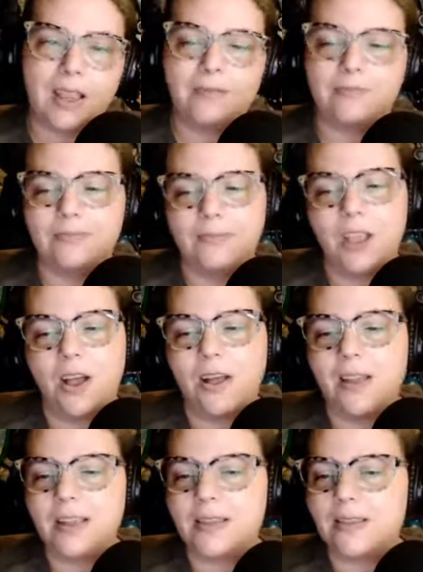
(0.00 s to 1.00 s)

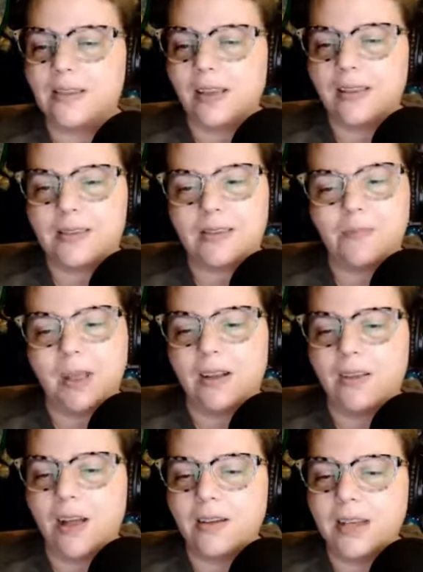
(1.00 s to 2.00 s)
DragonCon TV
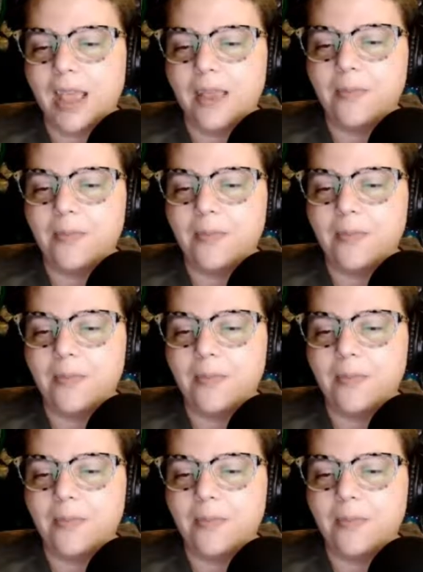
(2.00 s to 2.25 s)
fans.